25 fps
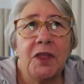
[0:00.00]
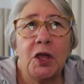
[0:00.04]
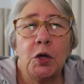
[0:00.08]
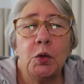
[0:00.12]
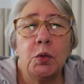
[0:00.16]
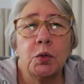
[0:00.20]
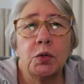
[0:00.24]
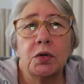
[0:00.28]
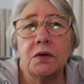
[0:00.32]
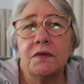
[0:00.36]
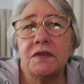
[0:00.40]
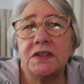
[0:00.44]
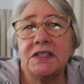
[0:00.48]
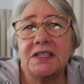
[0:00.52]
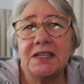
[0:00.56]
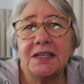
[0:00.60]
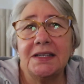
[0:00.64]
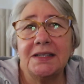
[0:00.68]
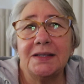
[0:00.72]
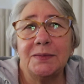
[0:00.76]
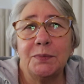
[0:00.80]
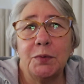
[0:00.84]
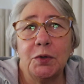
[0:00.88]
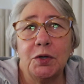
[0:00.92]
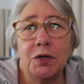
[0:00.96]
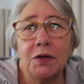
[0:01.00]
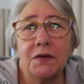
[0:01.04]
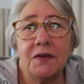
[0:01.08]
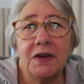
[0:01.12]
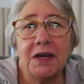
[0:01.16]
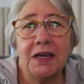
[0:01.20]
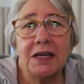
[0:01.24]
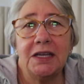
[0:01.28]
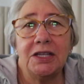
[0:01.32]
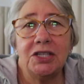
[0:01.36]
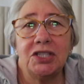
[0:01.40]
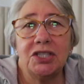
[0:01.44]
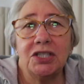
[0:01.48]
1/4 teaspoon of
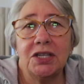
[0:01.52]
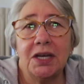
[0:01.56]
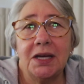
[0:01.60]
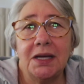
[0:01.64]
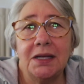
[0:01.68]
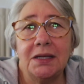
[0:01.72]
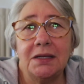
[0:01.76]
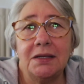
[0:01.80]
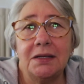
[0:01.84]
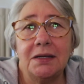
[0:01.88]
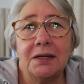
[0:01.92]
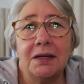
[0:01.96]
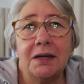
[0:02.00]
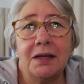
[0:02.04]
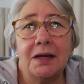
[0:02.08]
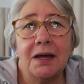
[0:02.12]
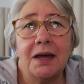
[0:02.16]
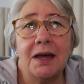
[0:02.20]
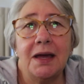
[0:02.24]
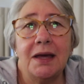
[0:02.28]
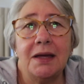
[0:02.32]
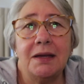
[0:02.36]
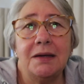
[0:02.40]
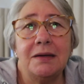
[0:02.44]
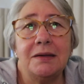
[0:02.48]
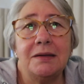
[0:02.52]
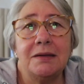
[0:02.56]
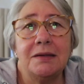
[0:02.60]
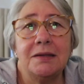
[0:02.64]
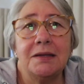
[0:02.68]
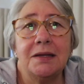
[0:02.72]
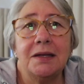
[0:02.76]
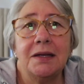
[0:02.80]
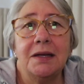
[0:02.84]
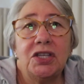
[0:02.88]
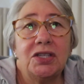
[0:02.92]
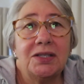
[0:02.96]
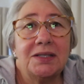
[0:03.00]
each in and
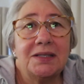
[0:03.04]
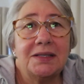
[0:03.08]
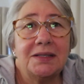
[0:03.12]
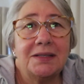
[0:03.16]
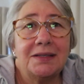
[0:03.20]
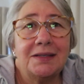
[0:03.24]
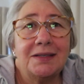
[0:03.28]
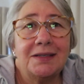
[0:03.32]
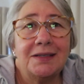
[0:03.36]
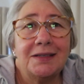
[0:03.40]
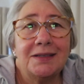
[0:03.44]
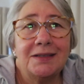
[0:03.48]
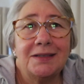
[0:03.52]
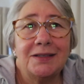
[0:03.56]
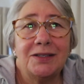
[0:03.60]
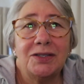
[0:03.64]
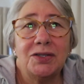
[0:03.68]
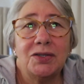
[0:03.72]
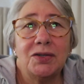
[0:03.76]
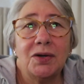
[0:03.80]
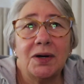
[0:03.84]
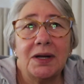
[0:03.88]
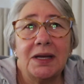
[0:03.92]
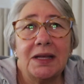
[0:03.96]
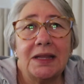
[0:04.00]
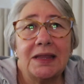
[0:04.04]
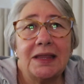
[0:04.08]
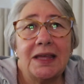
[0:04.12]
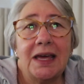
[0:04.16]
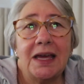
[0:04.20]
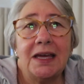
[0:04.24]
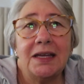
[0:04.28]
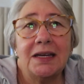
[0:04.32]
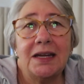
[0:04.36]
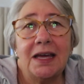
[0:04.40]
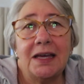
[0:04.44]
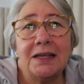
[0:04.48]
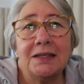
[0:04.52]
just drink
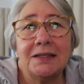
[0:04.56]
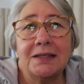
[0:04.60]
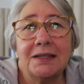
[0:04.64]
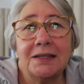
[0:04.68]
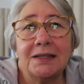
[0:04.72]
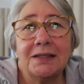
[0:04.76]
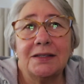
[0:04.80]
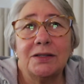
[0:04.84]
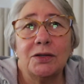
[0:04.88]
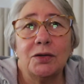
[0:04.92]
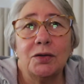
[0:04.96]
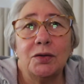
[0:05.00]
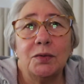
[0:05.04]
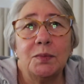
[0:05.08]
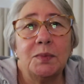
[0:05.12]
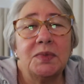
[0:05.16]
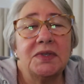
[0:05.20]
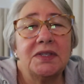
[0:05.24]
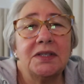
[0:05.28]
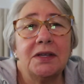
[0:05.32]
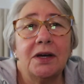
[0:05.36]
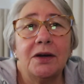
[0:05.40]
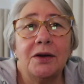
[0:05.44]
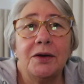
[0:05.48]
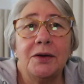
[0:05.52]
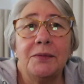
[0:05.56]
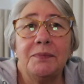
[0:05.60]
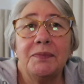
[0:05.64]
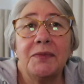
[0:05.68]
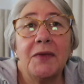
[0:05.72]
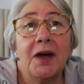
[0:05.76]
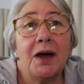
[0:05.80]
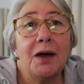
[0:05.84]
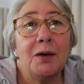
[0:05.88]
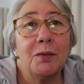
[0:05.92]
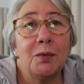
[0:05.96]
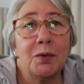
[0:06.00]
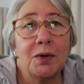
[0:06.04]
that as a soup. So
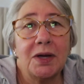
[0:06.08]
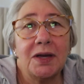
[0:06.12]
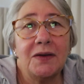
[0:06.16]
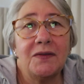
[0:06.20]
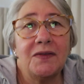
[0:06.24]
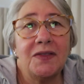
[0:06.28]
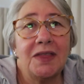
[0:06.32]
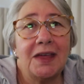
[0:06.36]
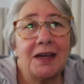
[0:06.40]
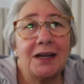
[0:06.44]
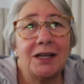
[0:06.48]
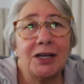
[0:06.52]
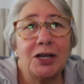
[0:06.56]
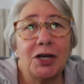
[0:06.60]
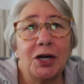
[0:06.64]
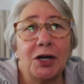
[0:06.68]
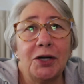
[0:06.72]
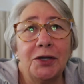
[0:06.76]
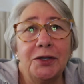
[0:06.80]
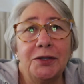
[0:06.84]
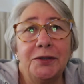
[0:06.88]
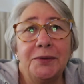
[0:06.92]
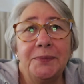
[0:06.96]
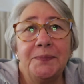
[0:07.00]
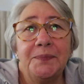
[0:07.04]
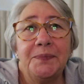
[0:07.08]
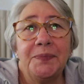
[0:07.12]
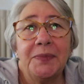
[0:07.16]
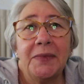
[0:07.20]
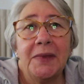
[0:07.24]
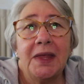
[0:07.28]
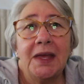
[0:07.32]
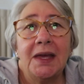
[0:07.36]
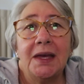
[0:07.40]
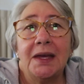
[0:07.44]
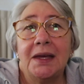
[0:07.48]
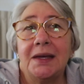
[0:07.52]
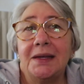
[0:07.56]
I will give that a go.
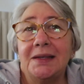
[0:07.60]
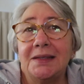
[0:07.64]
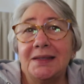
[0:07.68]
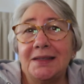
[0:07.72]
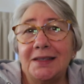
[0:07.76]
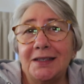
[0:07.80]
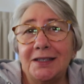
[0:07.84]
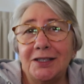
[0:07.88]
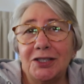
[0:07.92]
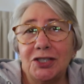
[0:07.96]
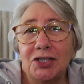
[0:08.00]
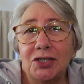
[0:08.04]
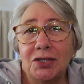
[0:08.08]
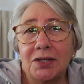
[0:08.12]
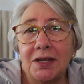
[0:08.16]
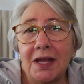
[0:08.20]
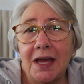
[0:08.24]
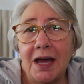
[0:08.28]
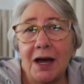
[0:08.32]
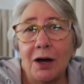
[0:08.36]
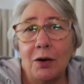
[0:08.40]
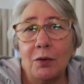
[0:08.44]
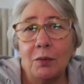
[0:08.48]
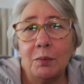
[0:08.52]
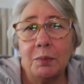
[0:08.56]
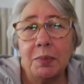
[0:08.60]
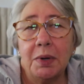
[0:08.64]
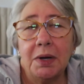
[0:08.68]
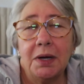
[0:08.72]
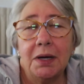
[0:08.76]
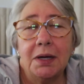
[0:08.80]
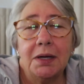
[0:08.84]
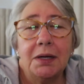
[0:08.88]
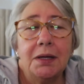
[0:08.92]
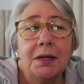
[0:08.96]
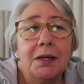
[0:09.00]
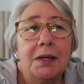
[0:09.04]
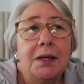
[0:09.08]
He said it should help.
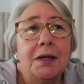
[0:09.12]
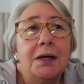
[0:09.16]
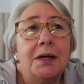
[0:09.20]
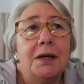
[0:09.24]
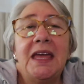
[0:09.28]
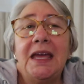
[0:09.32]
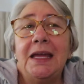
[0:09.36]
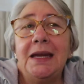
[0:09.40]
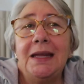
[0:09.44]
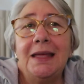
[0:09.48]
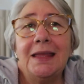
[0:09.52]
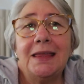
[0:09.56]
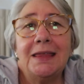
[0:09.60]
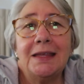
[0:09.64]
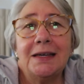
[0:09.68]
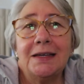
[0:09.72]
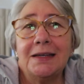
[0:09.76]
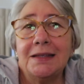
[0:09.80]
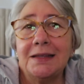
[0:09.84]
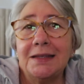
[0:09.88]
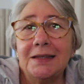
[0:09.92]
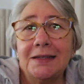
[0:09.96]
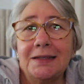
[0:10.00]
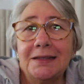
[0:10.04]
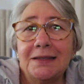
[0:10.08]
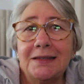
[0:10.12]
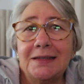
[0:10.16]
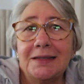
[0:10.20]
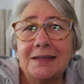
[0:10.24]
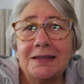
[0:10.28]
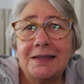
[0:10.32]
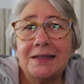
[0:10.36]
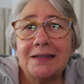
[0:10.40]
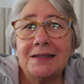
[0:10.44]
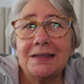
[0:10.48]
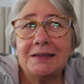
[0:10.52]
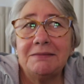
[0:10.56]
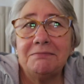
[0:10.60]
Anything
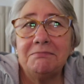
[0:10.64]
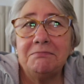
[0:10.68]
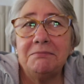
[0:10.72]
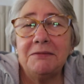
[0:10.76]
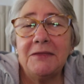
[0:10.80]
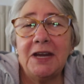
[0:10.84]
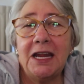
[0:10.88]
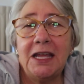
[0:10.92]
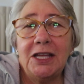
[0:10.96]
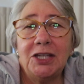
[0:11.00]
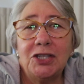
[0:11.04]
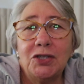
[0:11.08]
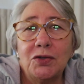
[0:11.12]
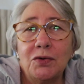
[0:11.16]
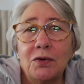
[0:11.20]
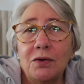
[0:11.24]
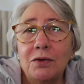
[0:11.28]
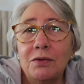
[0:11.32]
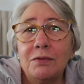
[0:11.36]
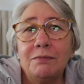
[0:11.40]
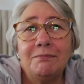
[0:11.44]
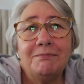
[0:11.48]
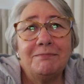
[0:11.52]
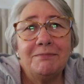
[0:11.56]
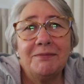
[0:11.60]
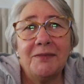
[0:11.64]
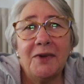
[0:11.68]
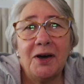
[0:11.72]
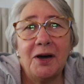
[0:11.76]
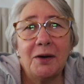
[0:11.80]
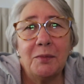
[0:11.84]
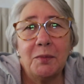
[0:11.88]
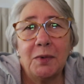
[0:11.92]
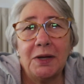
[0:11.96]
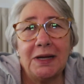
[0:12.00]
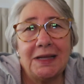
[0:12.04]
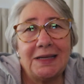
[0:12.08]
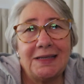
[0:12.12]
that's natural,
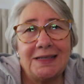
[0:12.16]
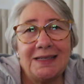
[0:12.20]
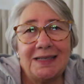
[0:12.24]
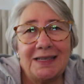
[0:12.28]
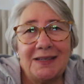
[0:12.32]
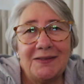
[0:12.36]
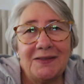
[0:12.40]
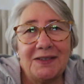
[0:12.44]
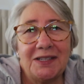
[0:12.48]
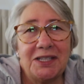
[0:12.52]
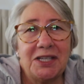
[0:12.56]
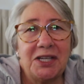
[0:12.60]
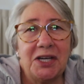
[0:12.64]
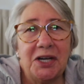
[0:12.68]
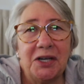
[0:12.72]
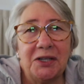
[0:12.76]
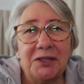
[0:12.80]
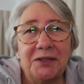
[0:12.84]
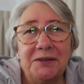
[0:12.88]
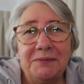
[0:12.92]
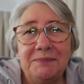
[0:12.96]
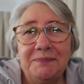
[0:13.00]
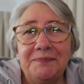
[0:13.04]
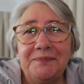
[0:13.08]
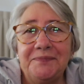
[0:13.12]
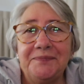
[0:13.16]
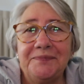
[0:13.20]
I'm willing to give it a go.